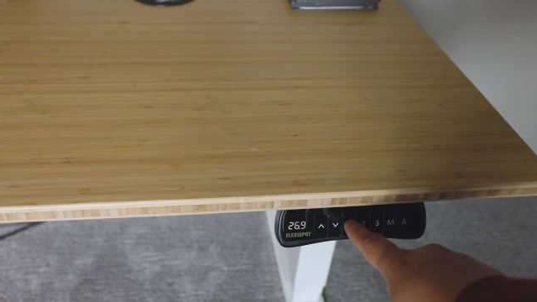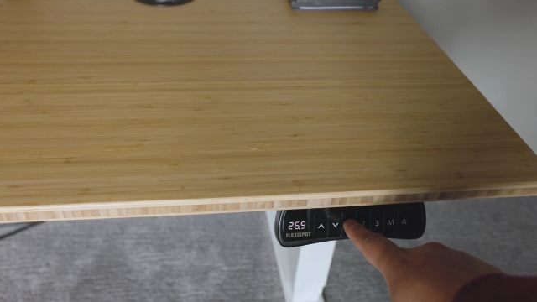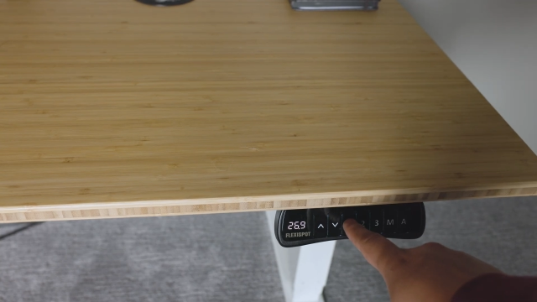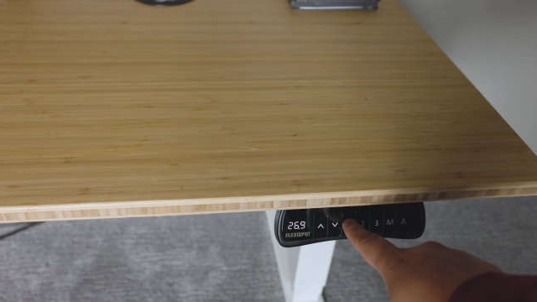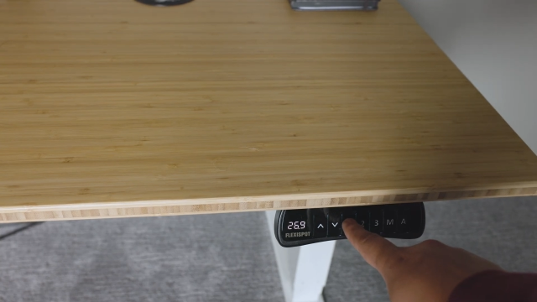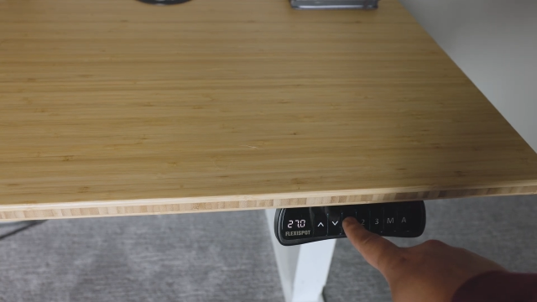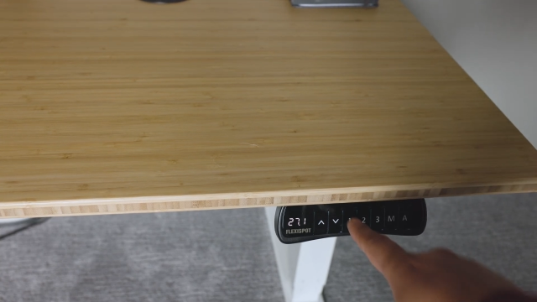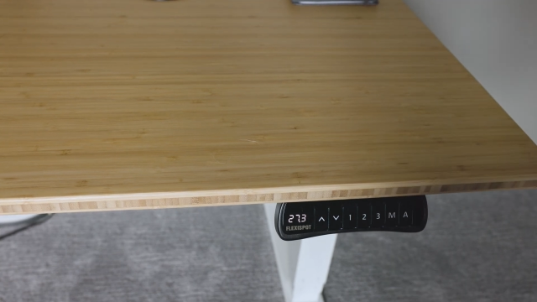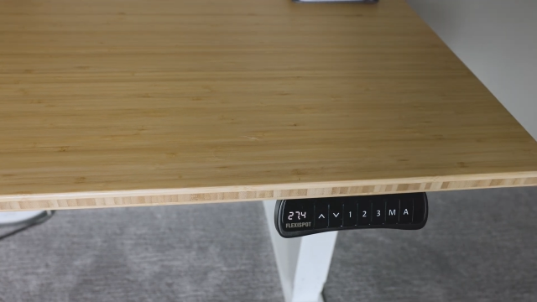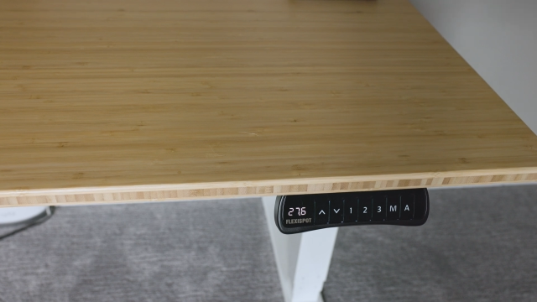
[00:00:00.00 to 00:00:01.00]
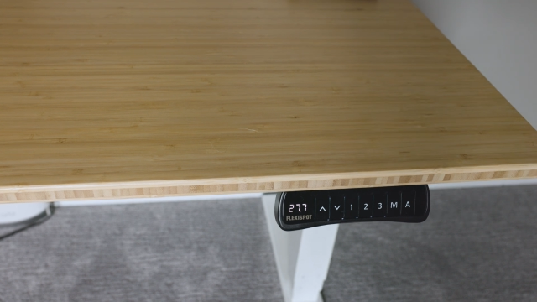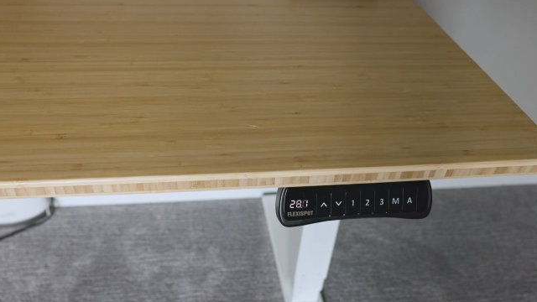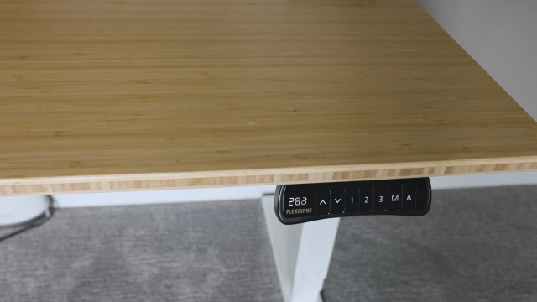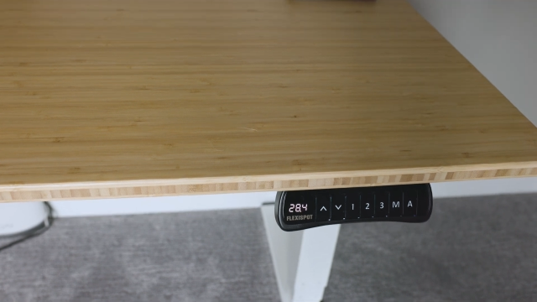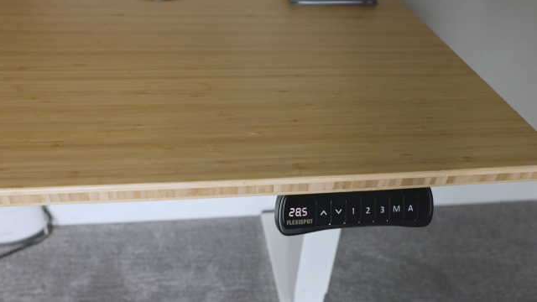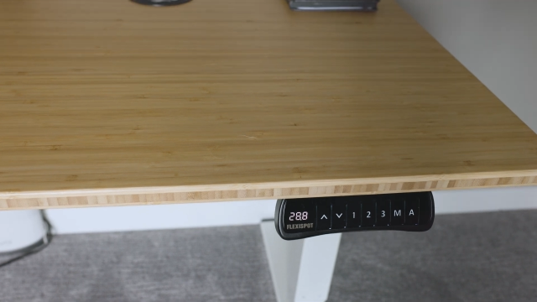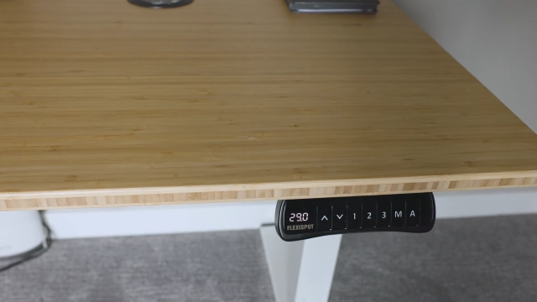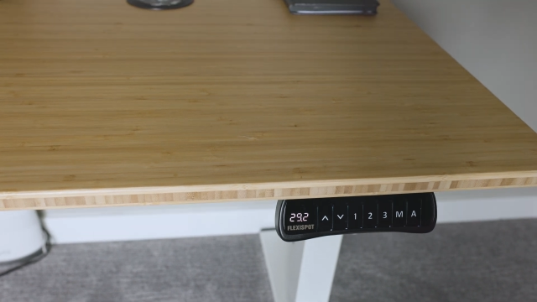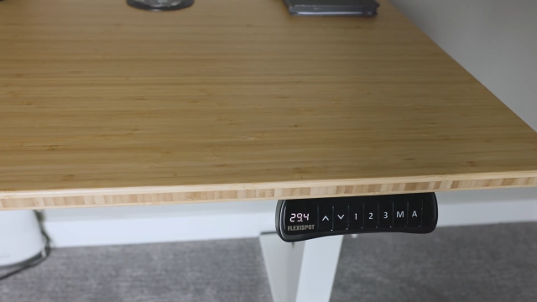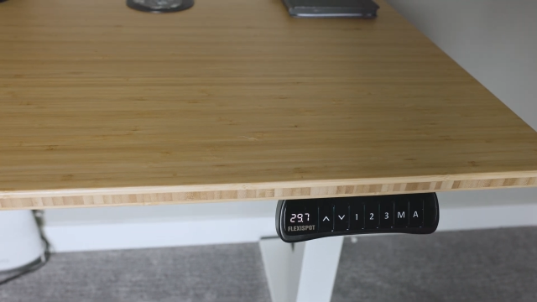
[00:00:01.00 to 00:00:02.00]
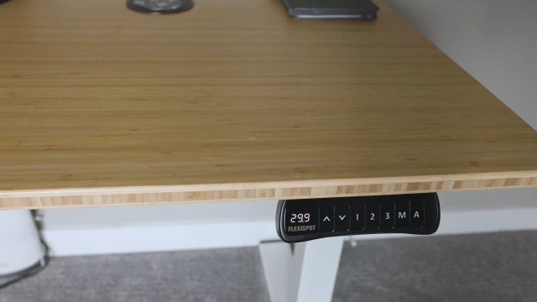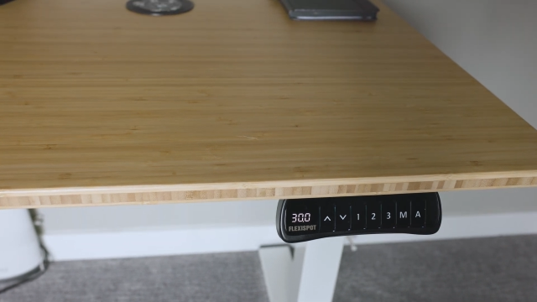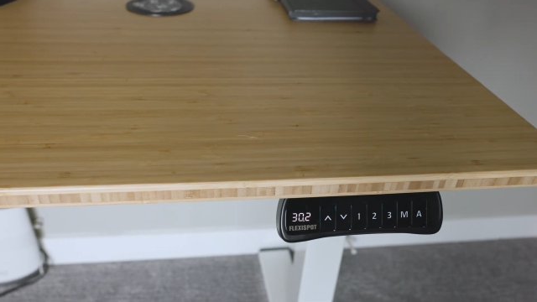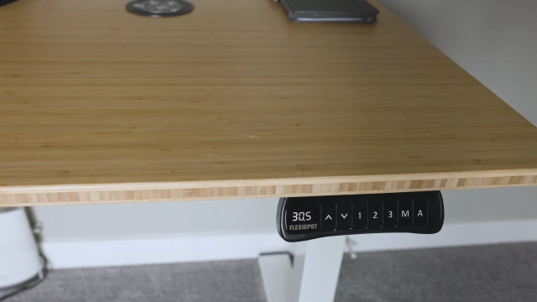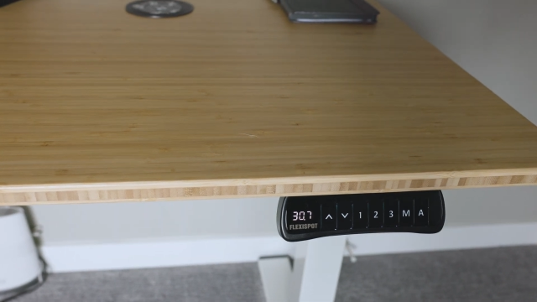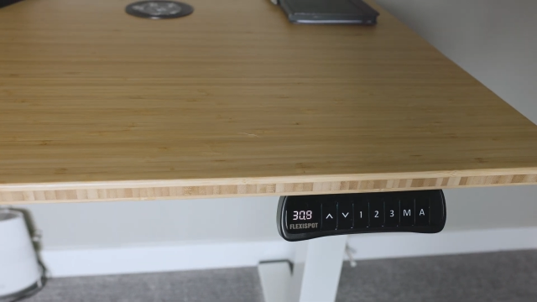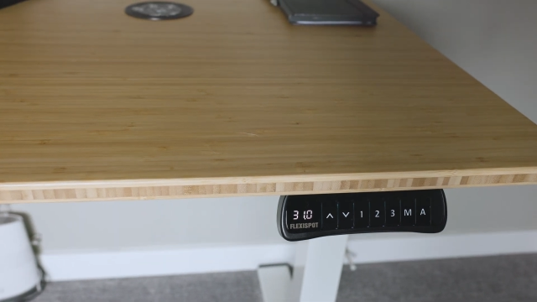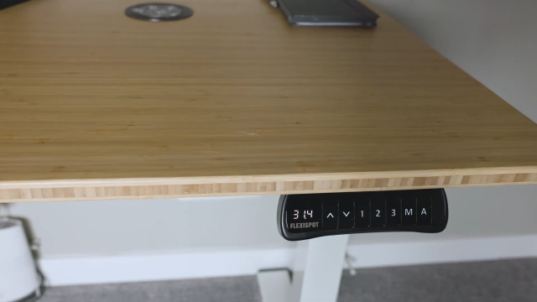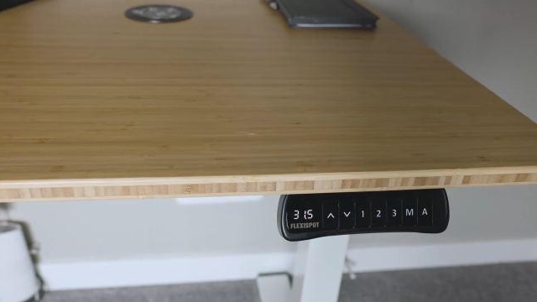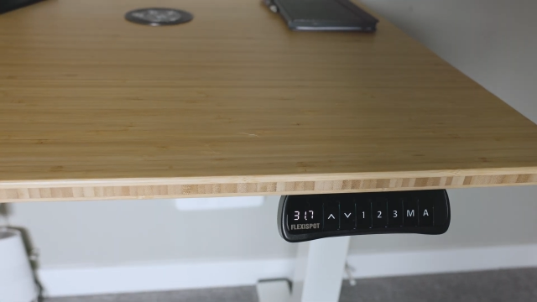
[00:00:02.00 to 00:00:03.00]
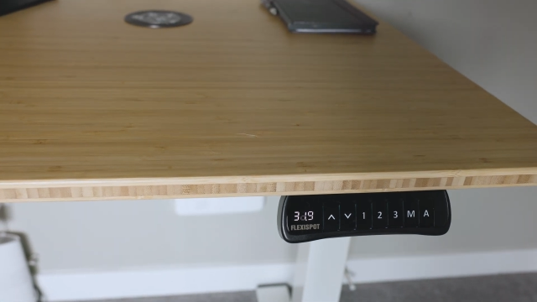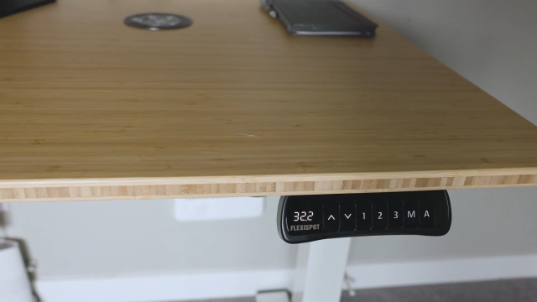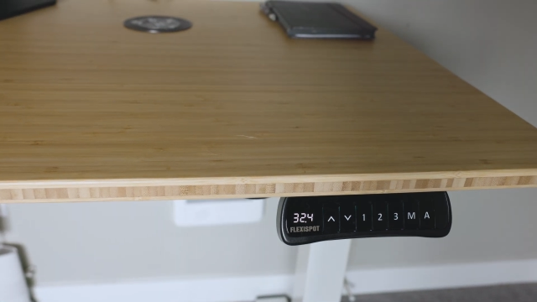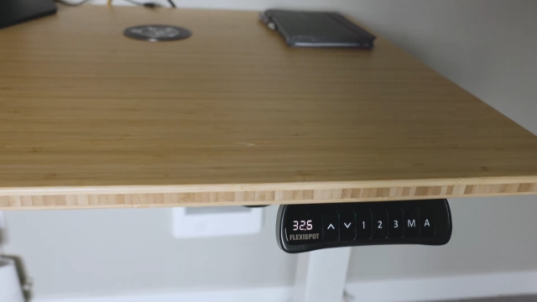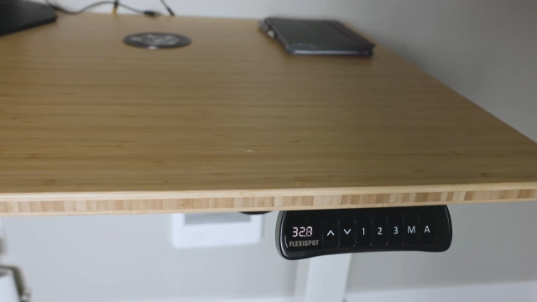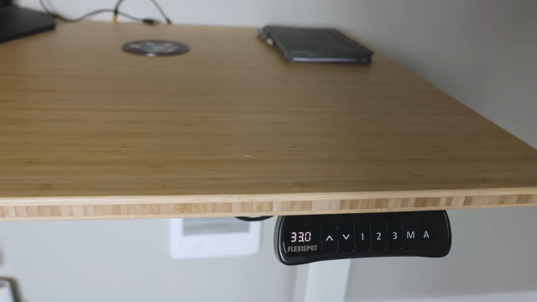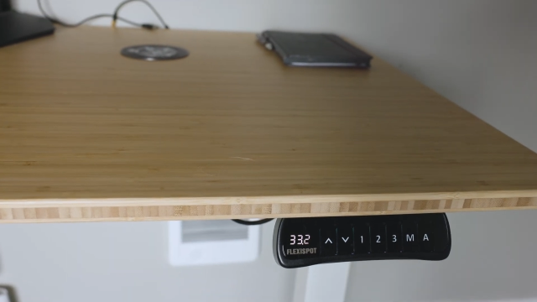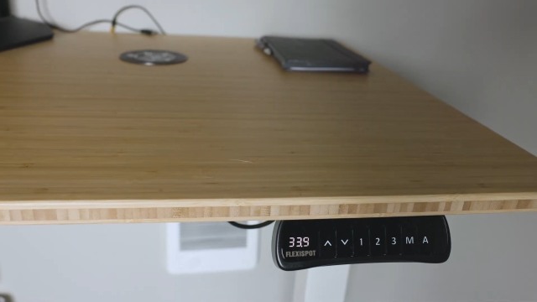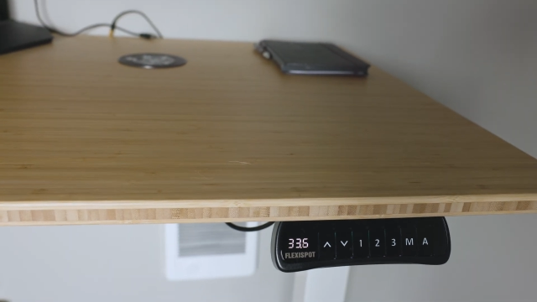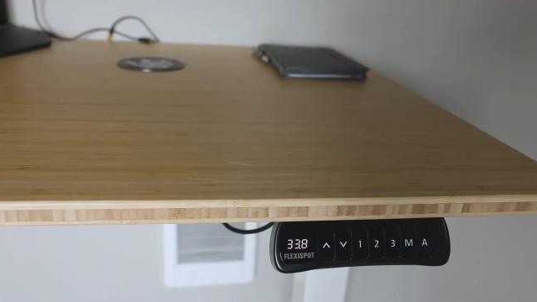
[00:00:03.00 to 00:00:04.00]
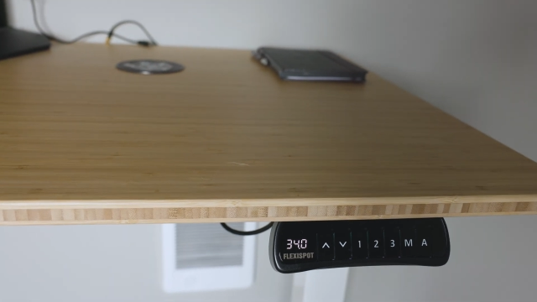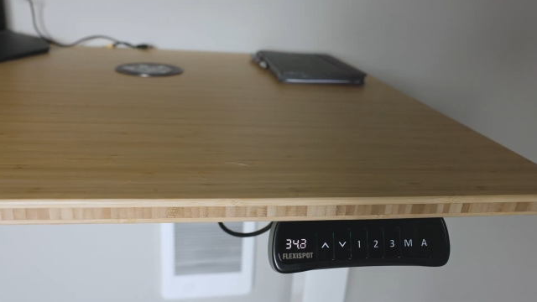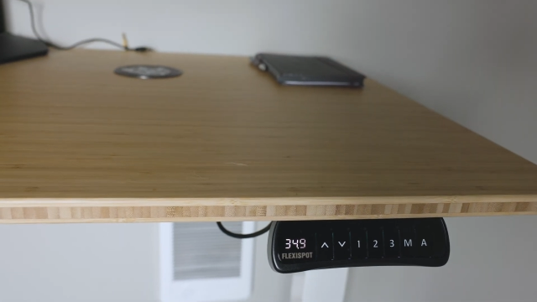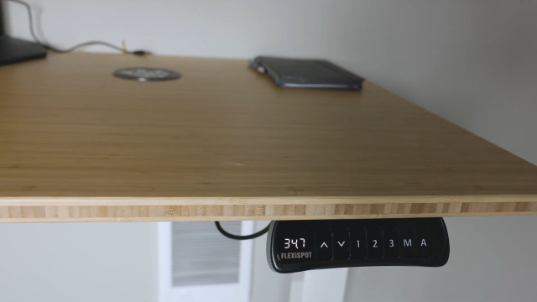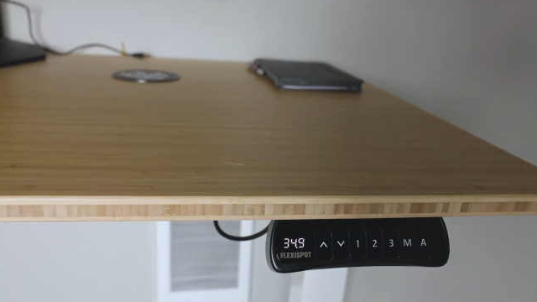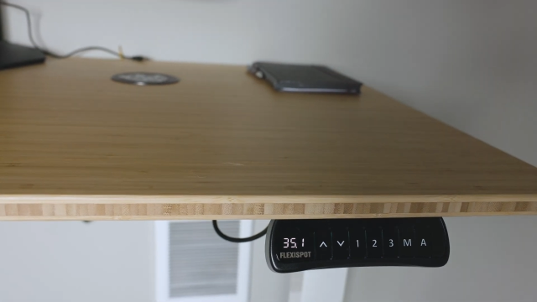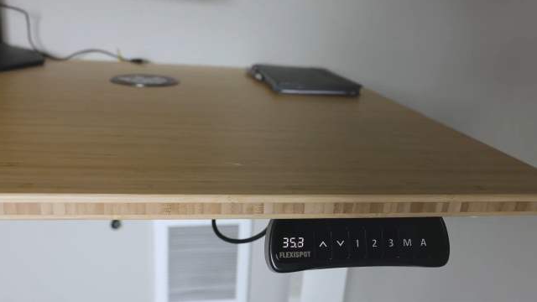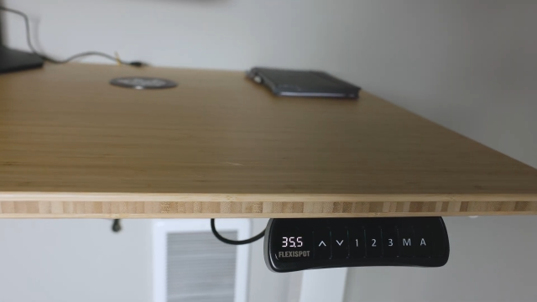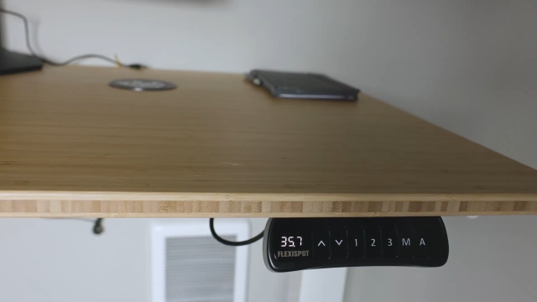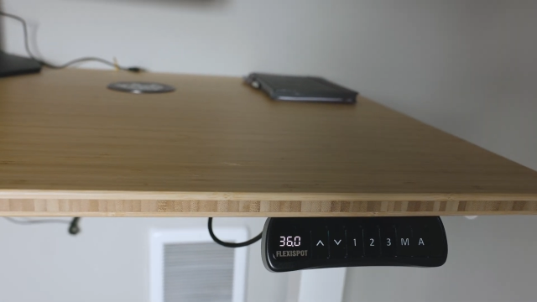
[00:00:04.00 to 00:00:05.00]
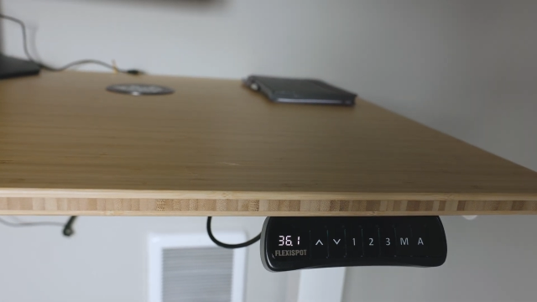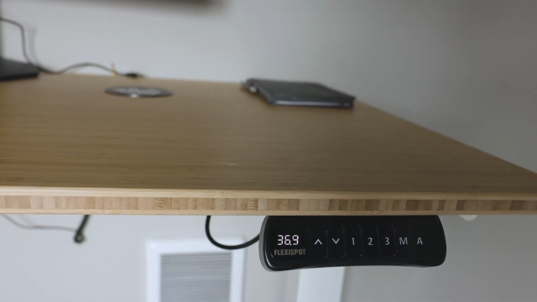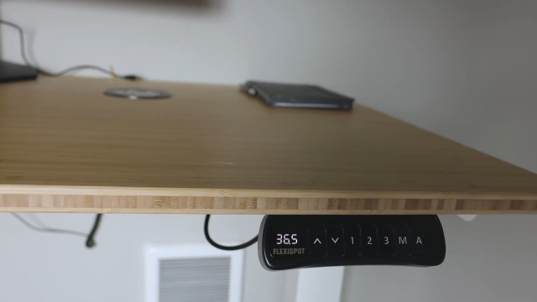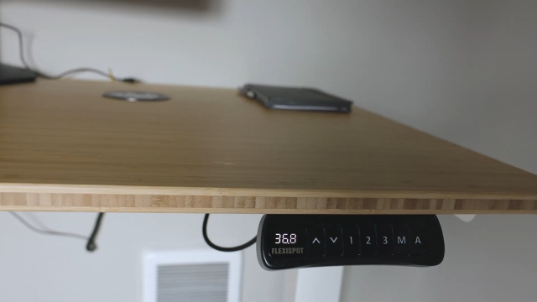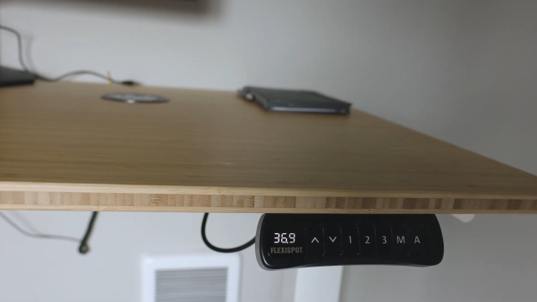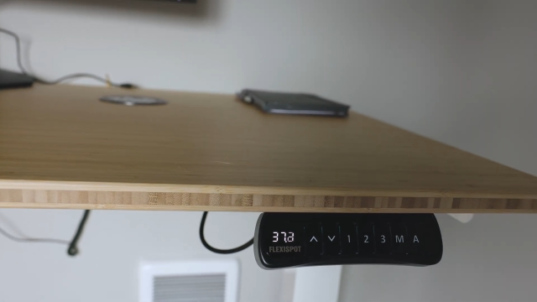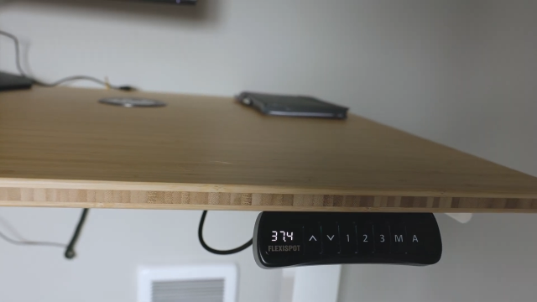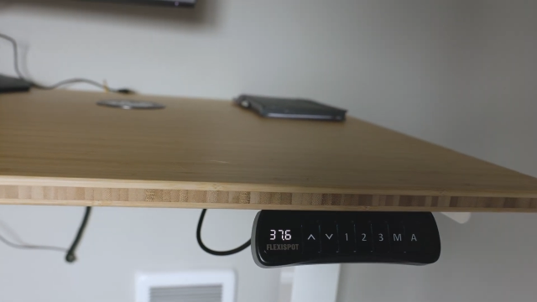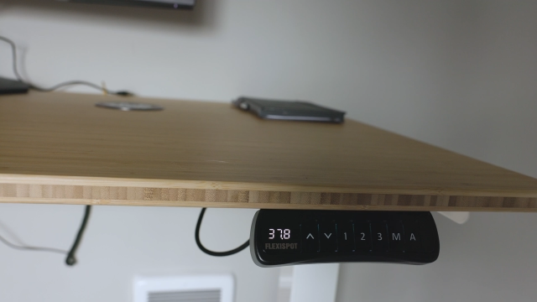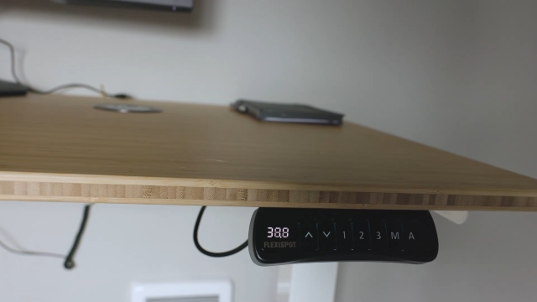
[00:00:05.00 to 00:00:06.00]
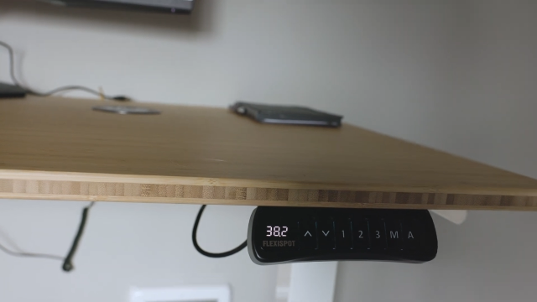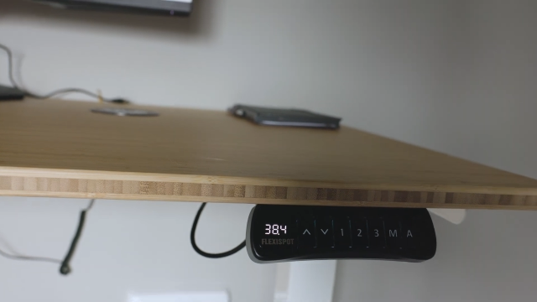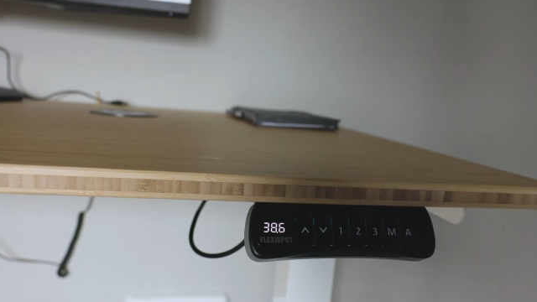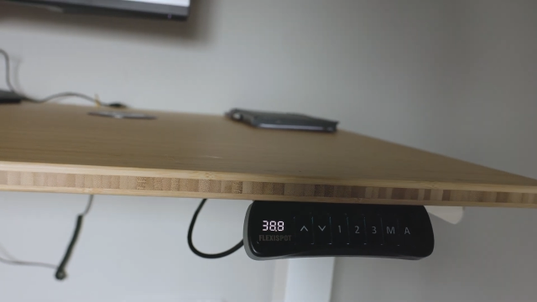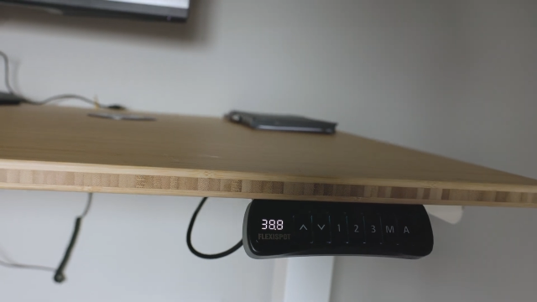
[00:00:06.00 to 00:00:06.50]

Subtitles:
[unreadable: no face in view]